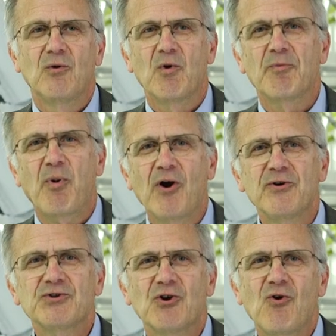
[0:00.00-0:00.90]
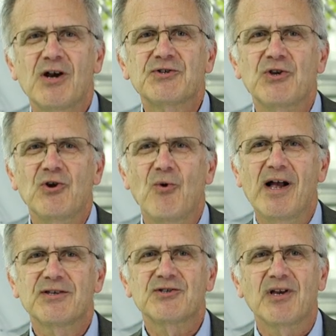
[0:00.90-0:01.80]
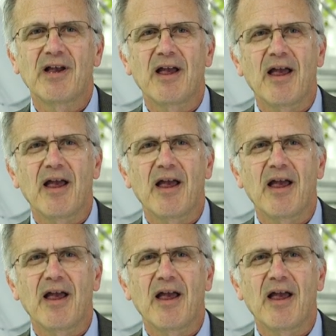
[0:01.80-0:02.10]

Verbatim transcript: With partners across the U.S.